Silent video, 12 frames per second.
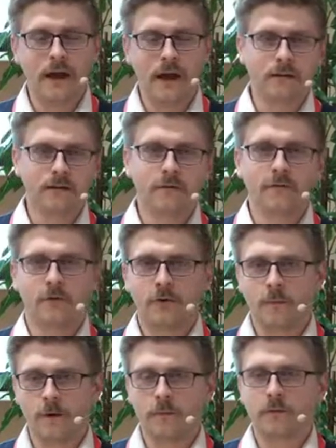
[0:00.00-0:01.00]
asked for
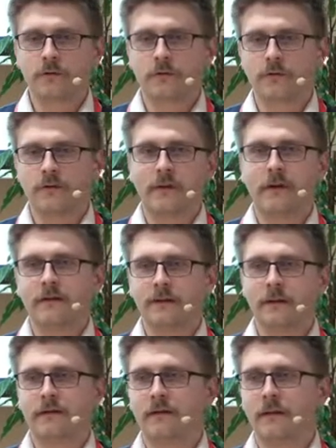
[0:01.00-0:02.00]
people to send
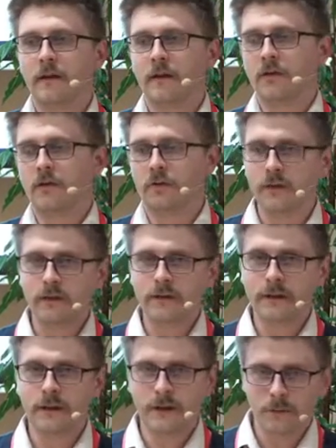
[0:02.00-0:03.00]
in their
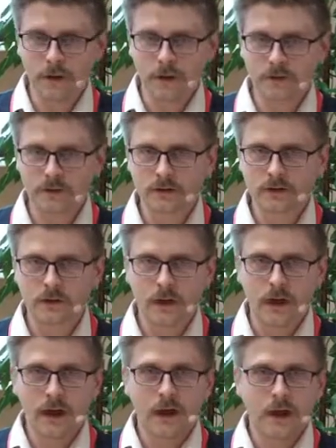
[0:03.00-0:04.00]
utility bills,
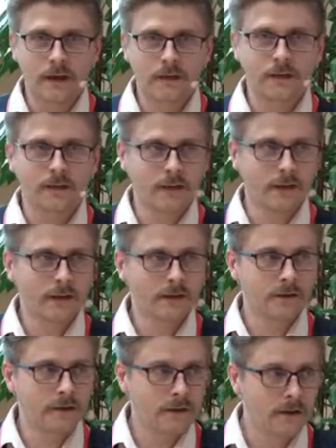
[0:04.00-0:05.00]
and
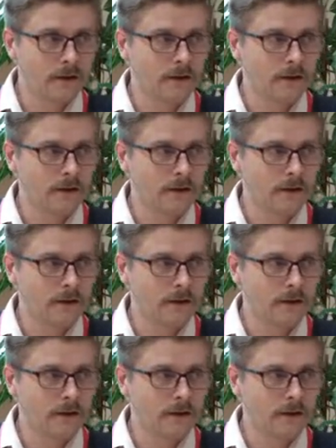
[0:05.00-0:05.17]
then